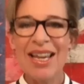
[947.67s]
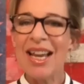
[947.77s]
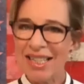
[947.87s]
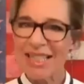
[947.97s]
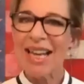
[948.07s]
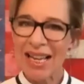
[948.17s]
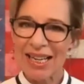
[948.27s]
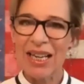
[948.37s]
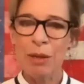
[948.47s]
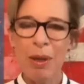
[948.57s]

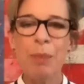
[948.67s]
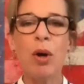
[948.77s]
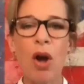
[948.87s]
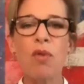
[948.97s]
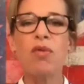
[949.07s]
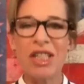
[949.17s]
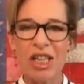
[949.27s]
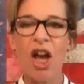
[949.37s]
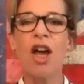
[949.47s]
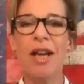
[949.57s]
exactly. People are
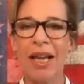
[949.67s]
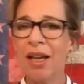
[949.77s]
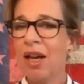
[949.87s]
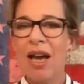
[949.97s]
returning,